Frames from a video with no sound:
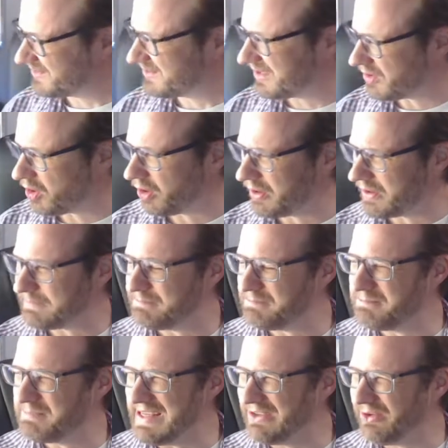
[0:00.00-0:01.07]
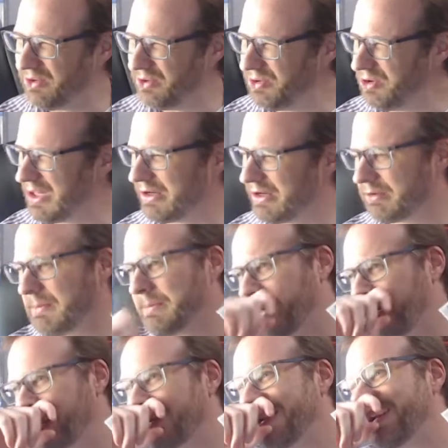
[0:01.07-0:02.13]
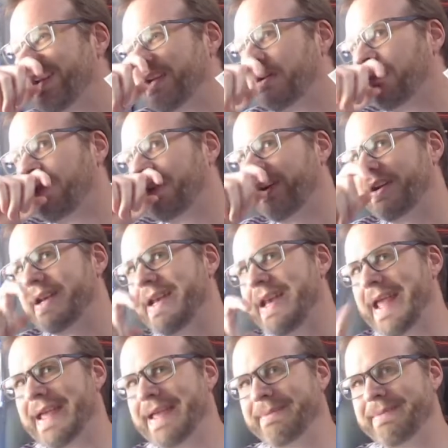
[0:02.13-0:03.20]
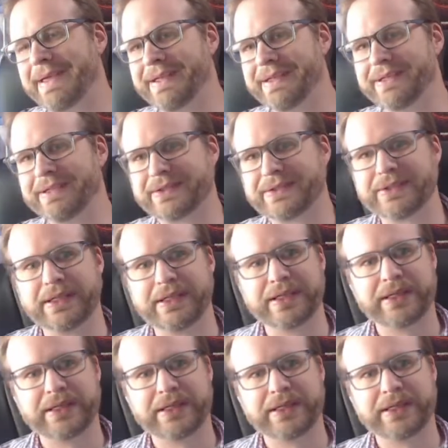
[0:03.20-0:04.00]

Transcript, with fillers: the current Beetle. I don't remember what her name is.